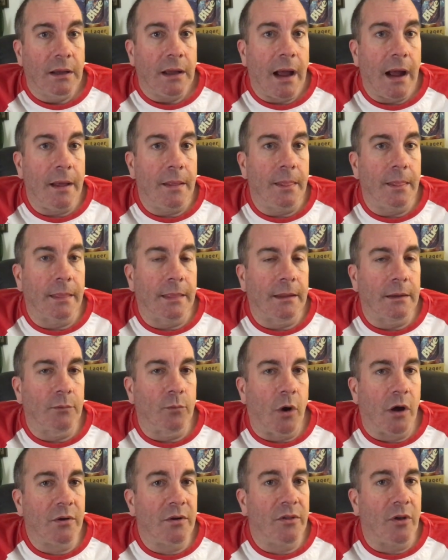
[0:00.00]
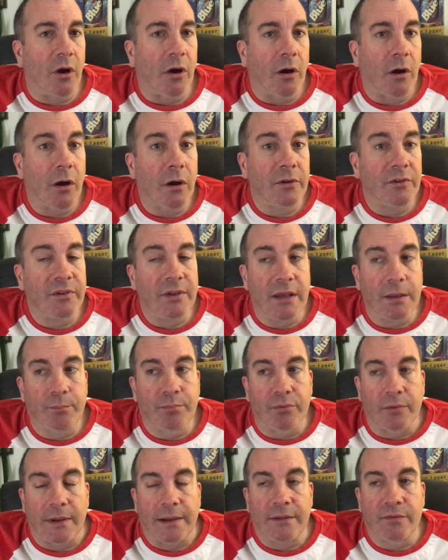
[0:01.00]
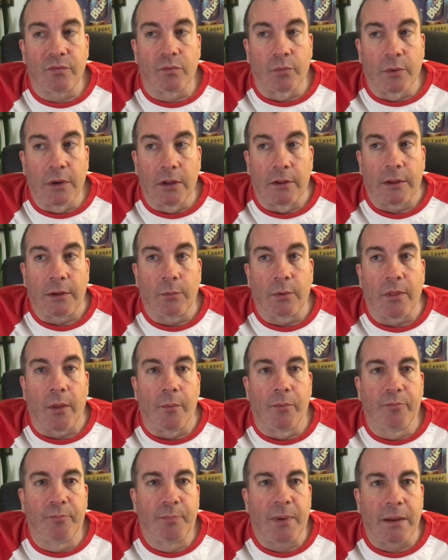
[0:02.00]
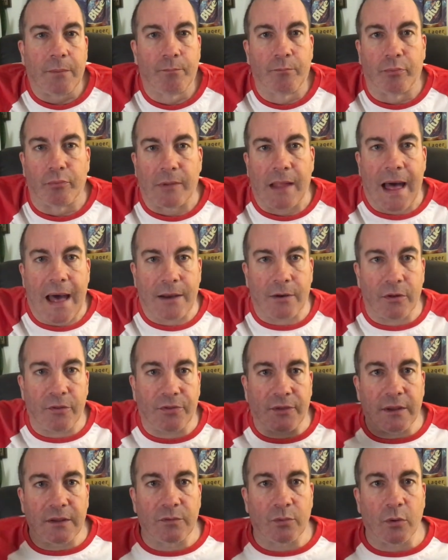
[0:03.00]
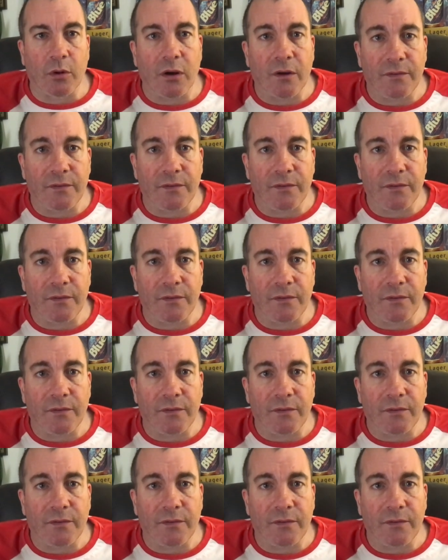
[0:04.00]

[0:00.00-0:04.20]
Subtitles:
And the water in the hardest hit place, really, where the big bladder things were.